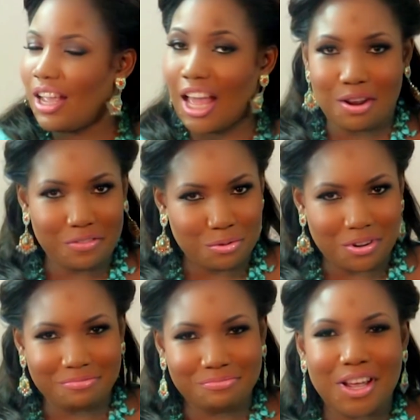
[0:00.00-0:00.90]
Hello
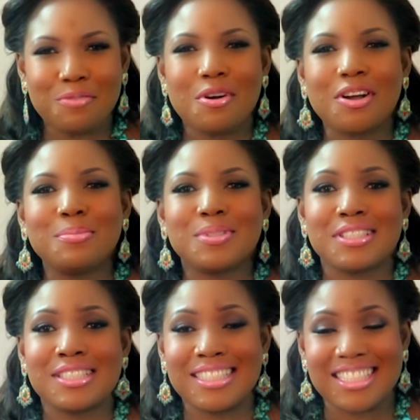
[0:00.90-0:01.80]
everyone and welcome to
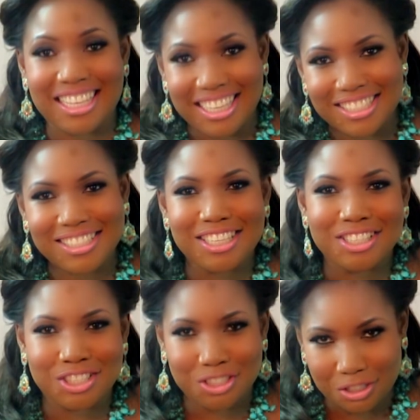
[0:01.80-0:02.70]
today's
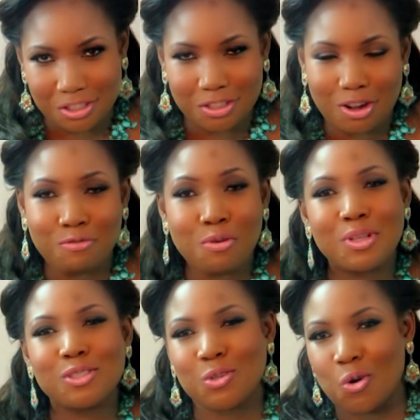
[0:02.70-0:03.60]
edition of
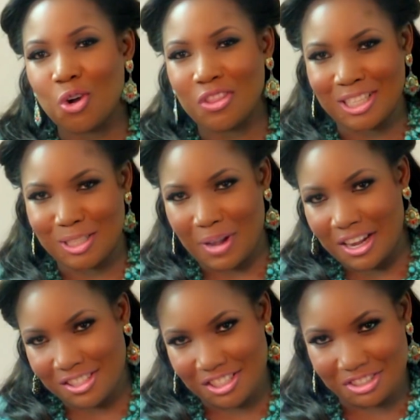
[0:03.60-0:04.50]
Women's Talk on the
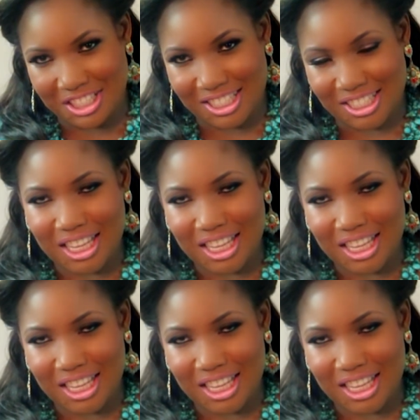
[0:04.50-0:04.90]
Inspire series.